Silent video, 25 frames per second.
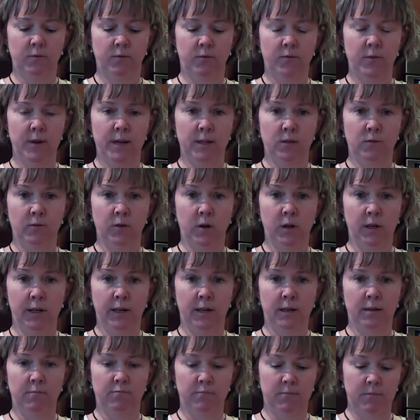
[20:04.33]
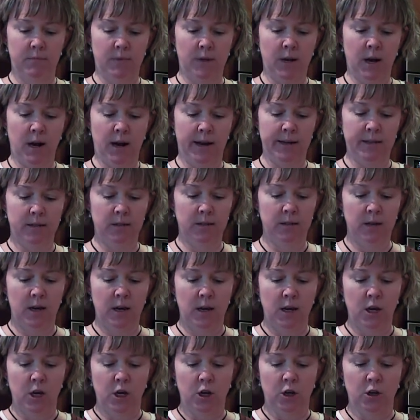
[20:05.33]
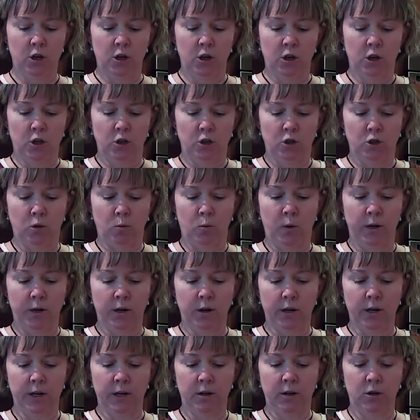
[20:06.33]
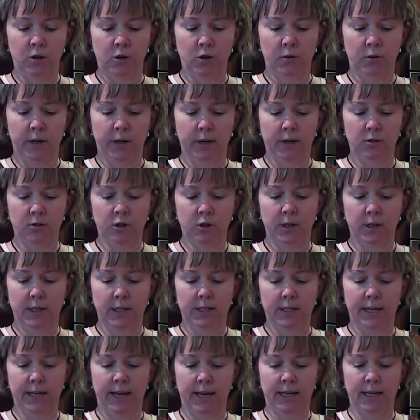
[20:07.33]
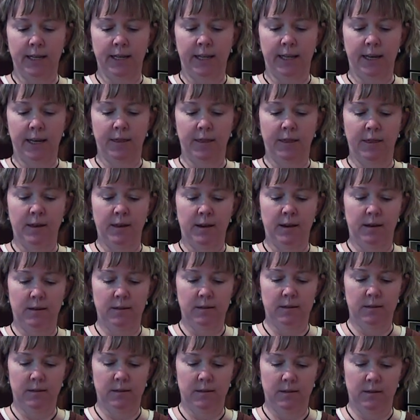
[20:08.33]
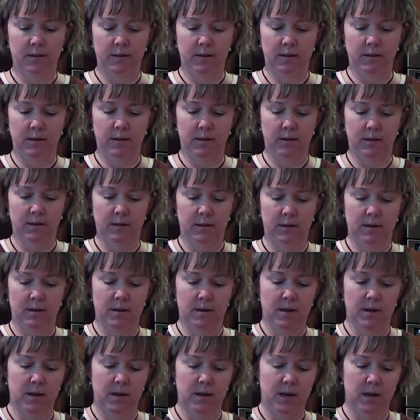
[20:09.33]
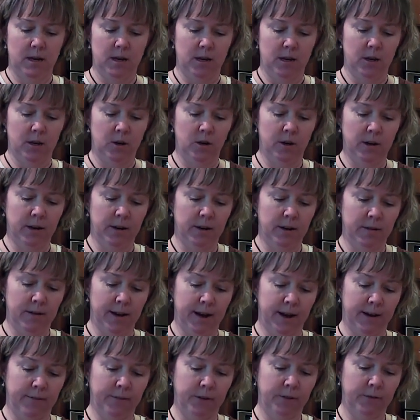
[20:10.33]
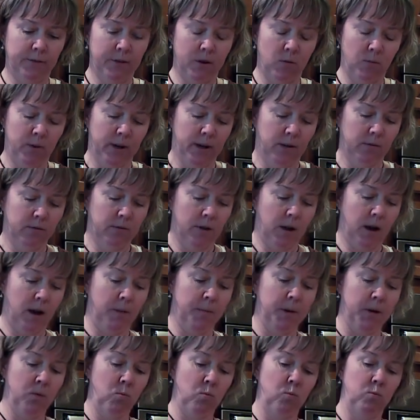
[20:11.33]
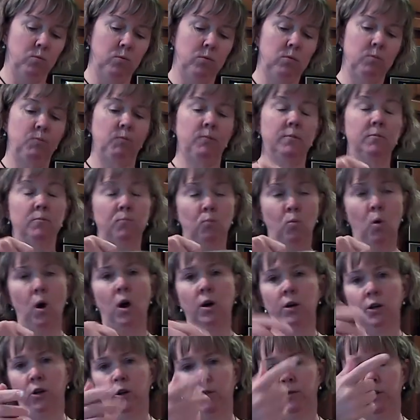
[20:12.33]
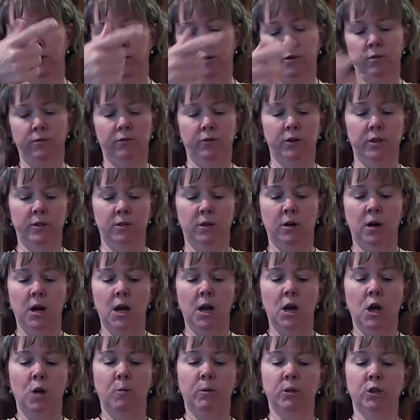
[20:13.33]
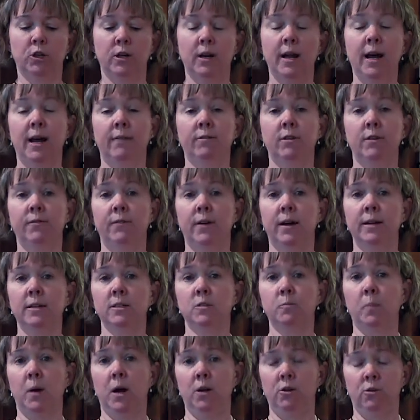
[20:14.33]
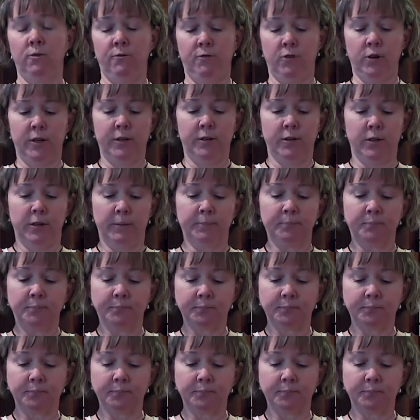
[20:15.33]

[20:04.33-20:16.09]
It's really nice. So what you're gonna do is you're gonna take it like this. You're gonna have to, well, I'm gonna walk it over to the freezer, but you're gonna have to find a spot in your freezer